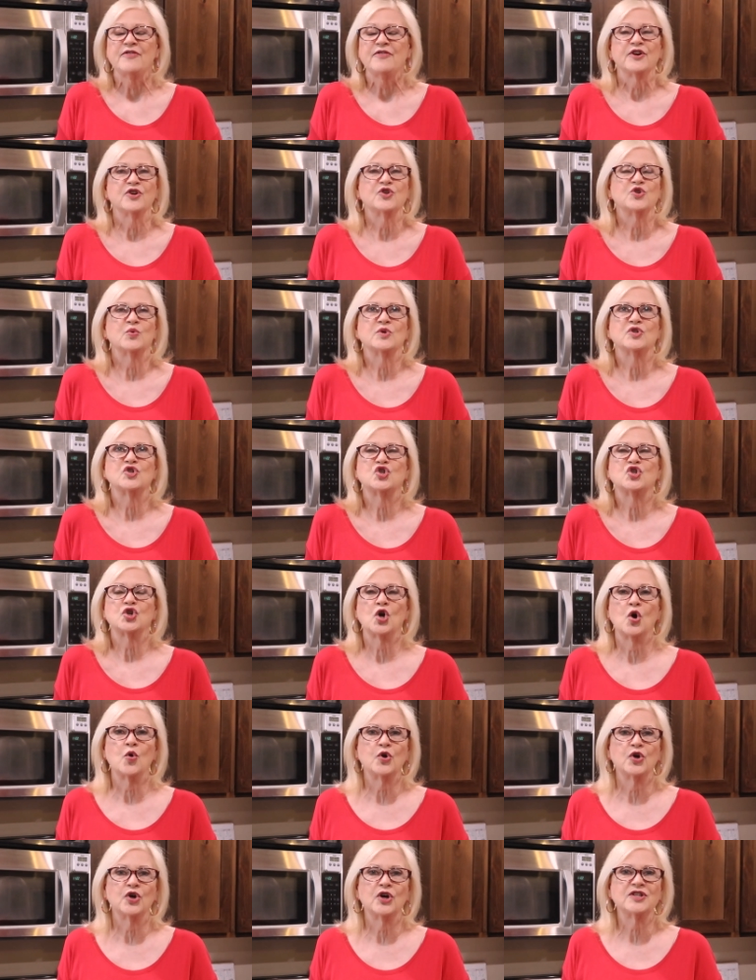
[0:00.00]
They're doing
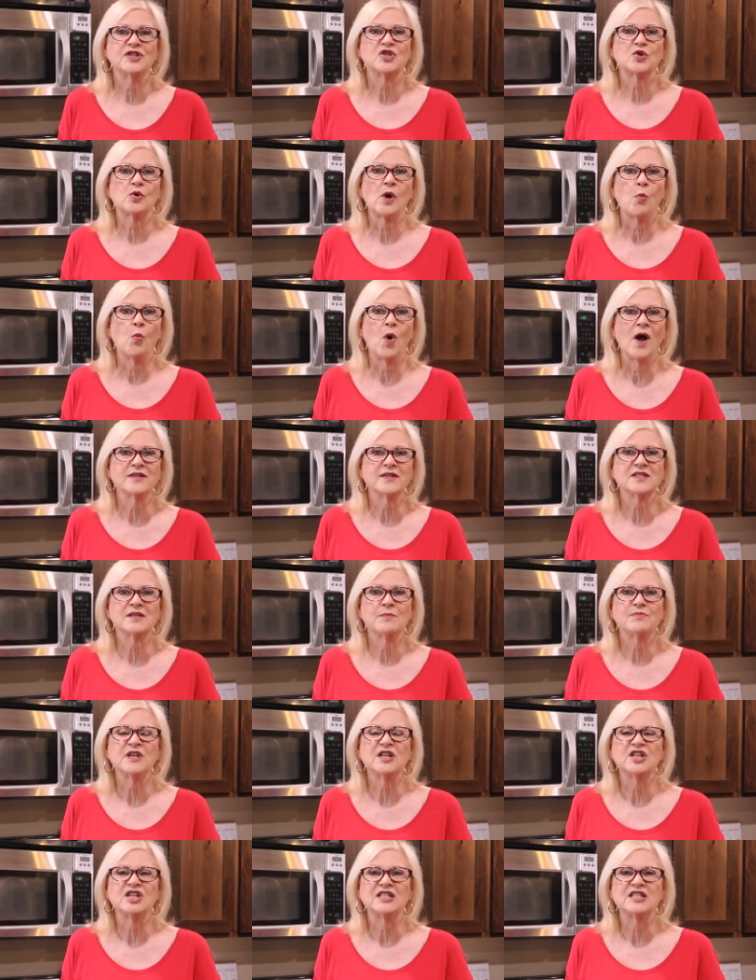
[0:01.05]
so good. So I want
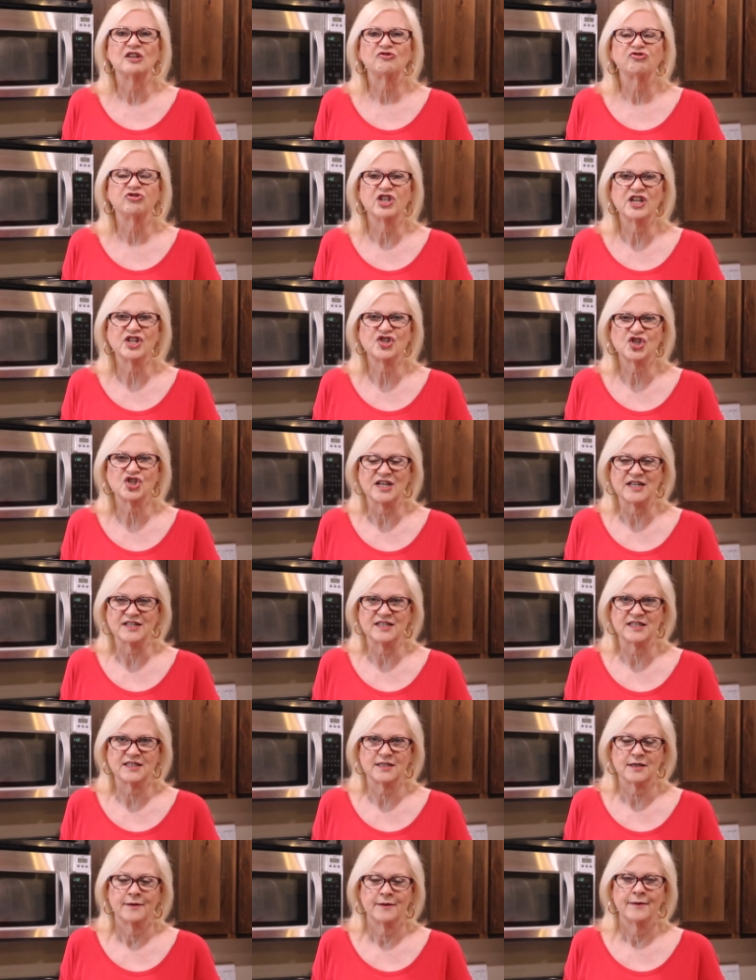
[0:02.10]
something delicious